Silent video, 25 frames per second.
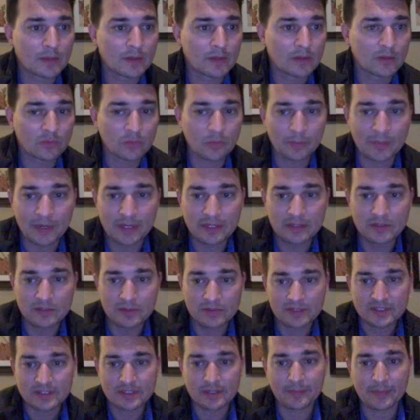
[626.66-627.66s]
So what I'm going to
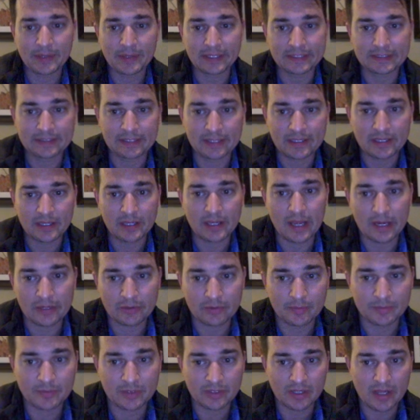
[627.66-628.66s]
do is simulate like you got
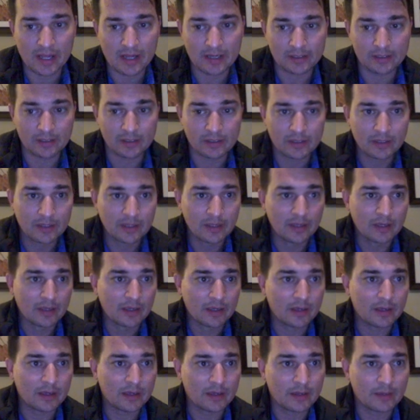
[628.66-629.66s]
Cryptolocker.
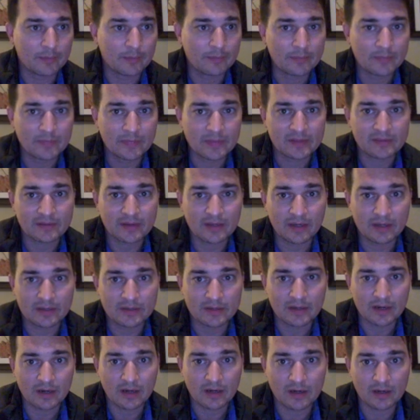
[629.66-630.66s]
It's going to
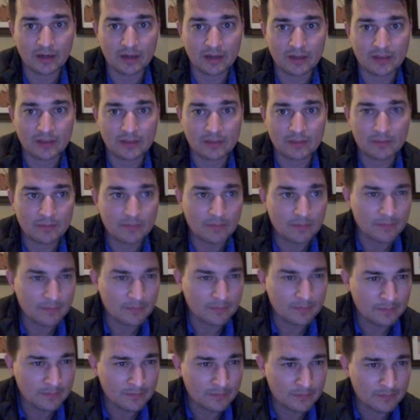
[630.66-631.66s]
target
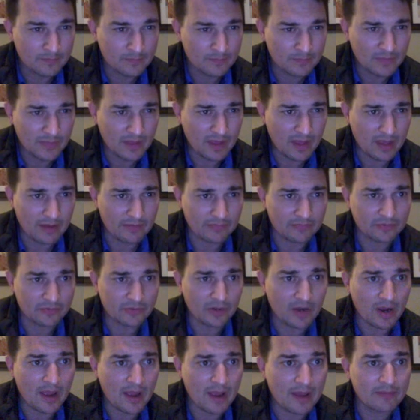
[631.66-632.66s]
the F
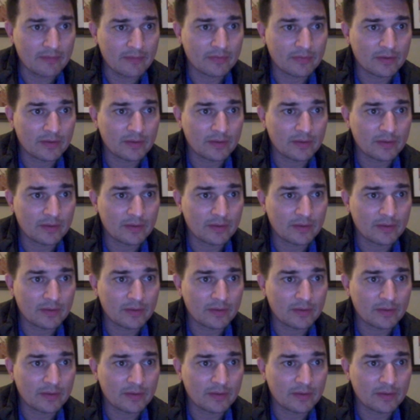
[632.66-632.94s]
drive.